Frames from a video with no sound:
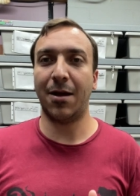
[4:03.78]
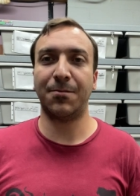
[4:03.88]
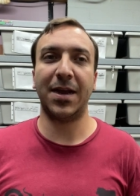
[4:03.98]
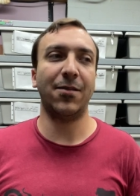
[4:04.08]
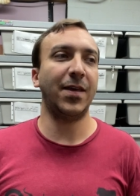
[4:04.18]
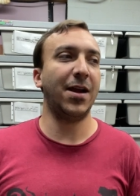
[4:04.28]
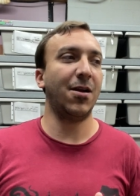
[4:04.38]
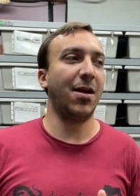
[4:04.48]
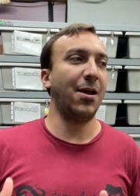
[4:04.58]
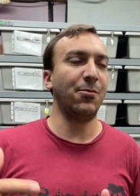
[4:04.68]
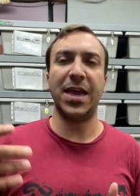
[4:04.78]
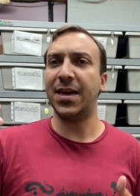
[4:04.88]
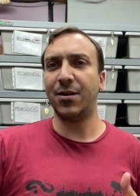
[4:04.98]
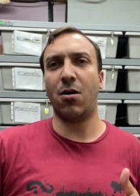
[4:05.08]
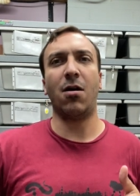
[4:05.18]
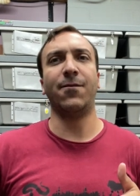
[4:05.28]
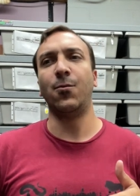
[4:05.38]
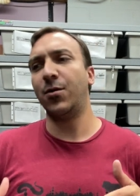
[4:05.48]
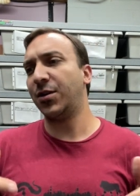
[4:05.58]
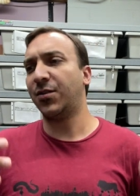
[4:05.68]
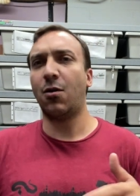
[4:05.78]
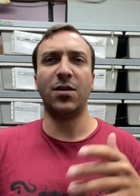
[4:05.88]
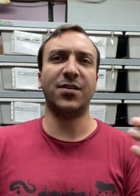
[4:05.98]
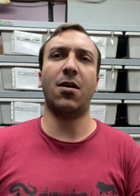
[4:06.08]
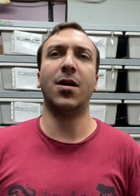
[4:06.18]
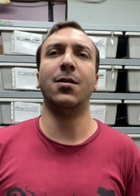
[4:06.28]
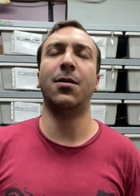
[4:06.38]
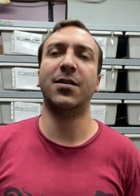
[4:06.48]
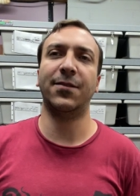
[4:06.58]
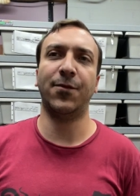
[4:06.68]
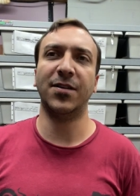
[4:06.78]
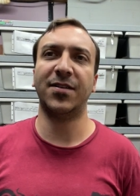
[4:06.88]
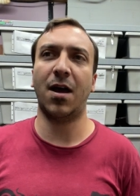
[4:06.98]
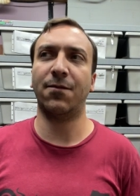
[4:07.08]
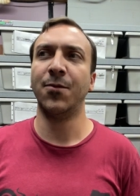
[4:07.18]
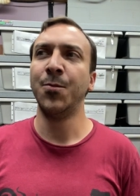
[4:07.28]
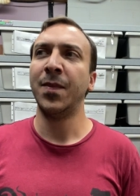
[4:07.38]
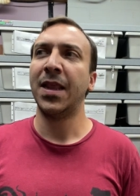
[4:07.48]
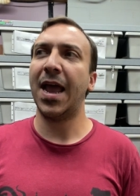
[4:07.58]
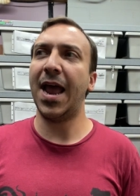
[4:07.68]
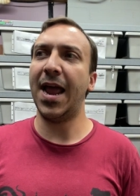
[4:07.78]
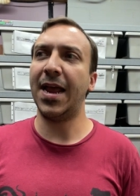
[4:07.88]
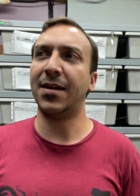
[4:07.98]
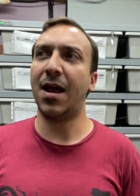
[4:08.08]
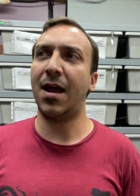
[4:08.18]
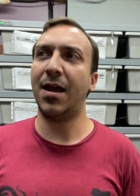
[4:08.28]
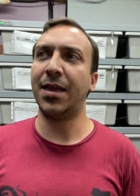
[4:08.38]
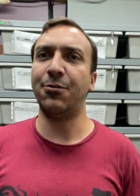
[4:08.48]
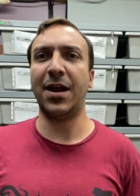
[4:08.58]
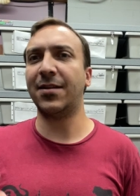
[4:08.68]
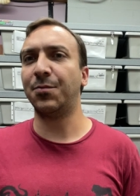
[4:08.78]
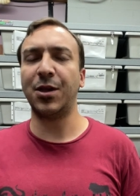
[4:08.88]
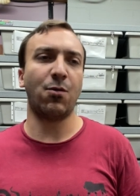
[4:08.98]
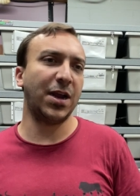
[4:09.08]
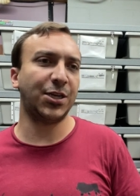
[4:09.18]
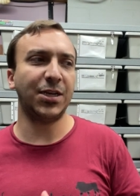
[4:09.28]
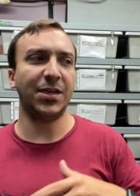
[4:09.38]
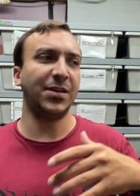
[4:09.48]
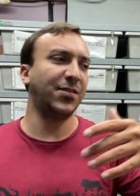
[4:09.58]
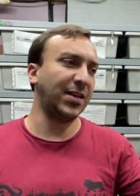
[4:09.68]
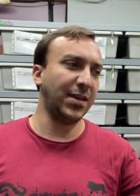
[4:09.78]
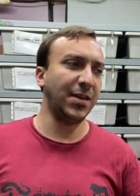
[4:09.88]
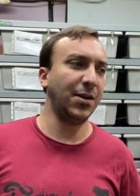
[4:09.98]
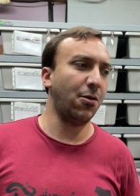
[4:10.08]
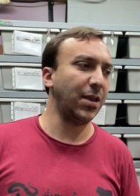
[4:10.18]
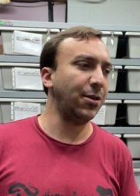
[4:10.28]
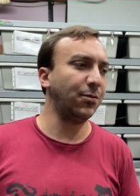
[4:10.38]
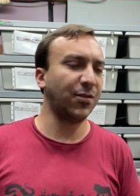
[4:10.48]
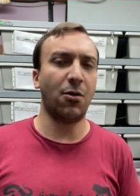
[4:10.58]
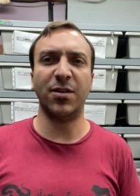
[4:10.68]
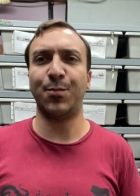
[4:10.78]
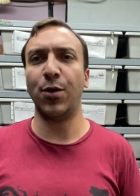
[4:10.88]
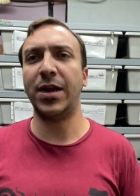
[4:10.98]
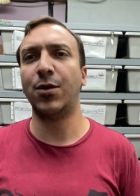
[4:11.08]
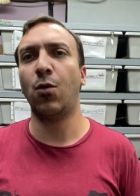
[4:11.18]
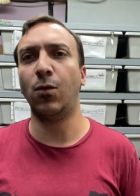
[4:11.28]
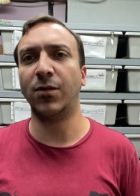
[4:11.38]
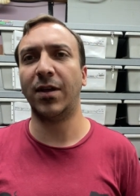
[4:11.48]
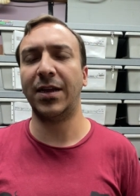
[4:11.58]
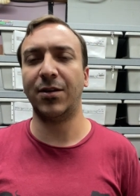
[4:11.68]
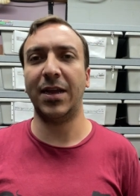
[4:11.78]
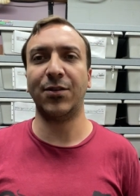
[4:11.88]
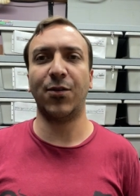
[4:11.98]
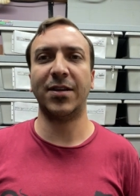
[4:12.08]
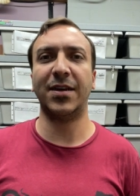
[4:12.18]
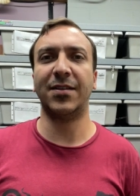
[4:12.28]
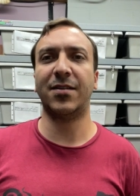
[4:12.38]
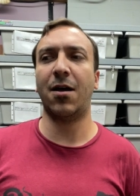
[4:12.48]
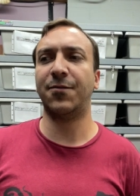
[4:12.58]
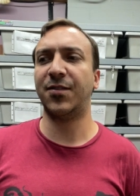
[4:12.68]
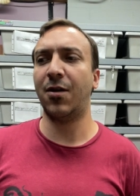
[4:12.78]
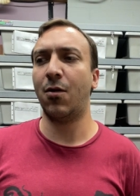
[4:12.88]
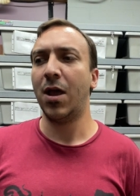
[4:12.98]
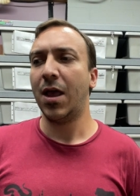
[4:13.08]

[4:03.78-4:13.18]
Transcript: up down there, and we hit it off, and we were just always talking about different stuff and uh, he would ask me questions and you know he was always breeding cool and interesting stuff so